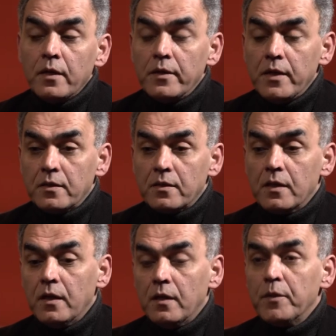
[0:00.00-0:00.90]
Yes,
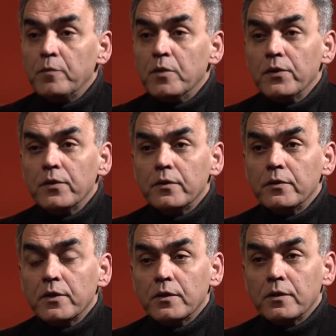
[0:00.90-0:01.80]
uh, my
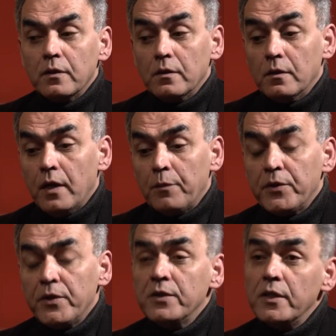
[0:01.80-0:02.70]
brother uh,
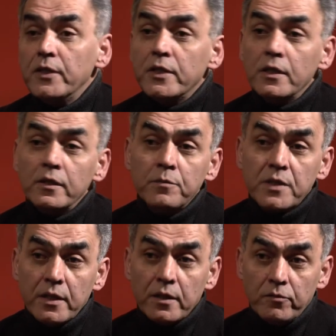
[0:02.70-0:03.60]
apparently killed
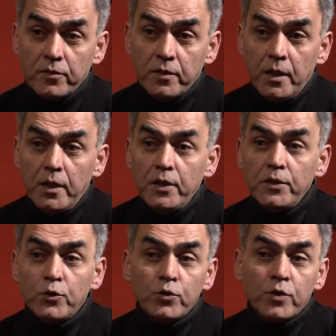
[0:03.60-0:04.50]
himself
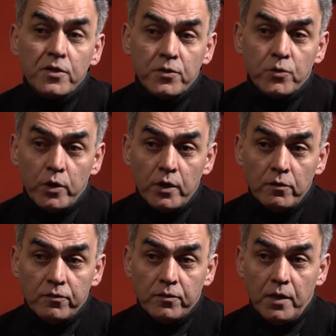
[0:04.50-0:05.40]
in
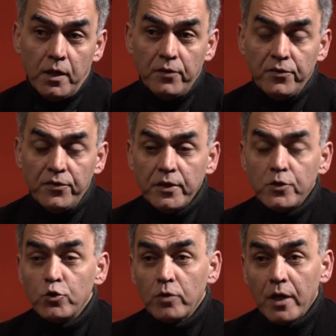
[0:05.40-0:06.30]
2012, I think
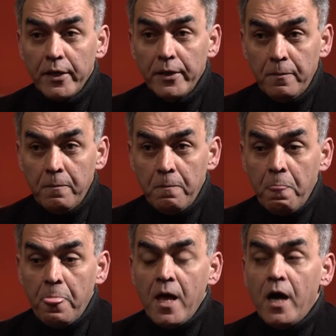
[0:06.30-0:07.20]
in July.
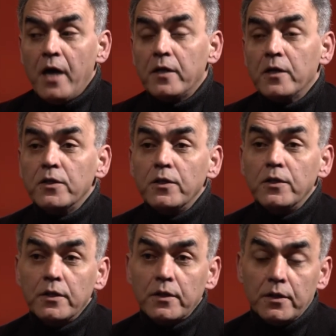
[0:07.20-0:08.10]
I got the
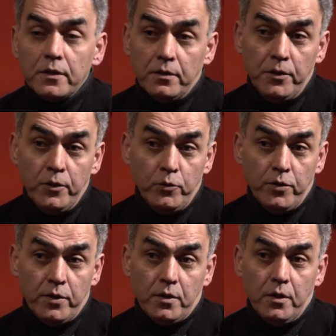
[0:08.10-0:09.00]
uh,
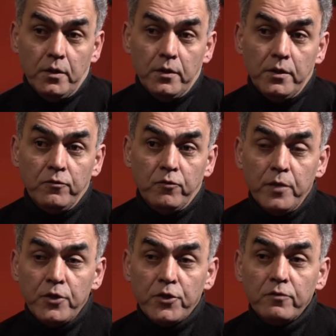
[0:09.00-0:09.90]
news, uh, the
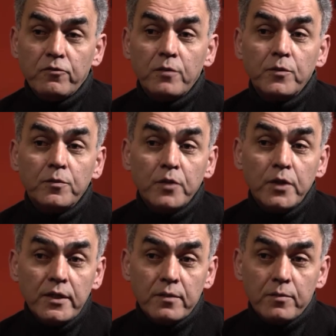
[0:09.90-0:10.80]
information from the
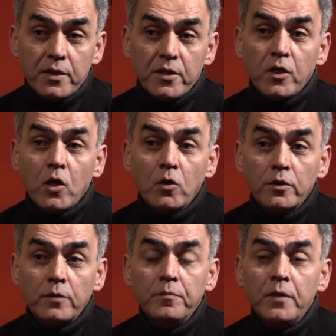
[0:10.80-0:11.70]
police because I called
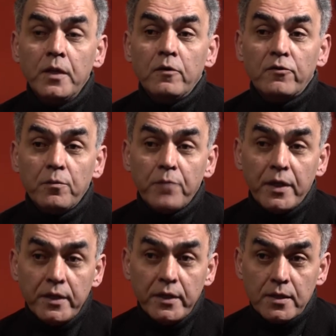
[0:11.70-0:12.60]
him from
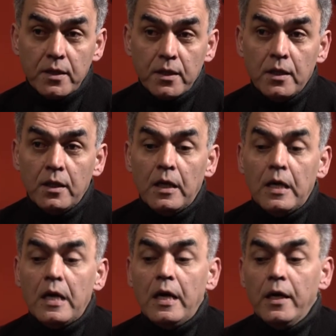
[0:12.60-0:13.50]
Paris,
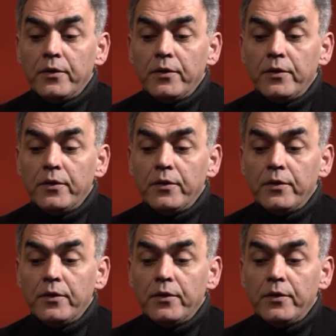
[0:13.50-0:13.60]
mm-hmm.